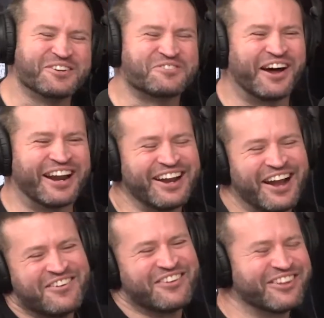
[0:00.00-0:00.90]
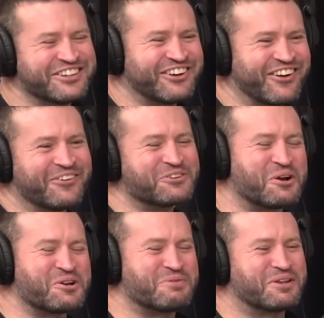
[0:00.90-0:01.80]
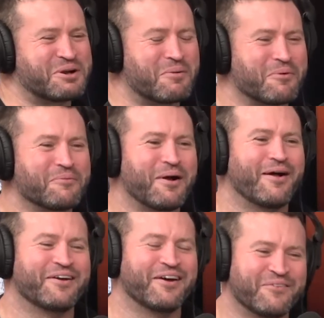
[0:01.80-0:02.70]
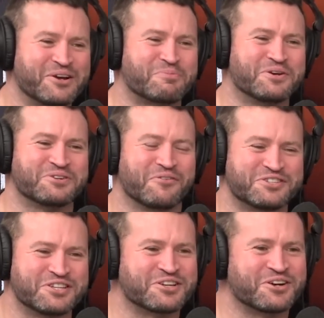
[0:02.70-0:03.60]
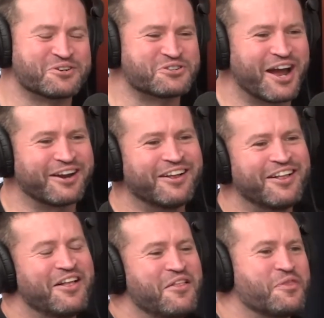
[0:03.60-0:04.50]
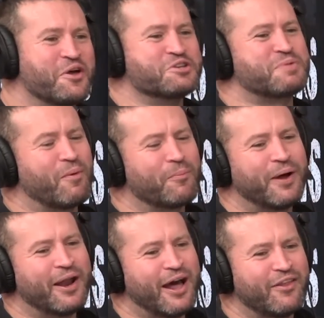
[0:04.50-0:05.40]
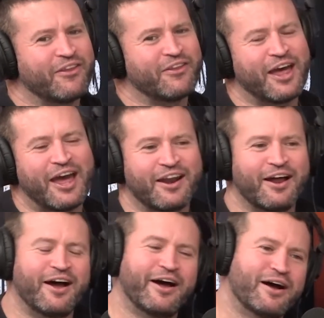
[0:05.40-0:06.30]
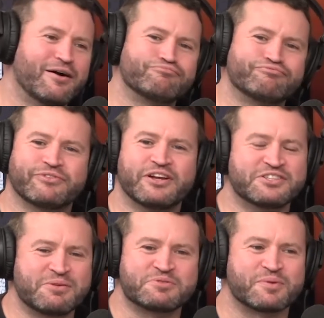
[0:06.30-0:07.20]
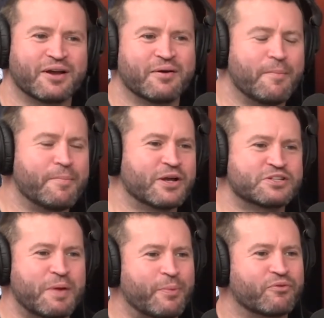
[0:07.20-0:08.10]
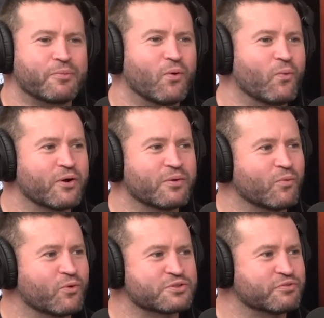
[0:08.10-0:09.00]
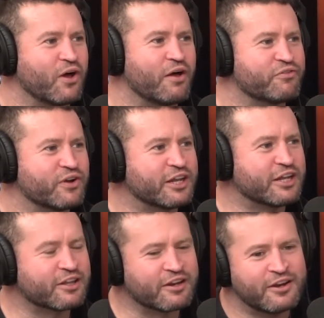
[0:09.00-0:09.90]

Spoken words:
funny. I mean, with a show called Jokes About the Time I Went to Prison, obviously it's going to attract those people. But other than that, it seems to be a mix of people from all walks of life, really, that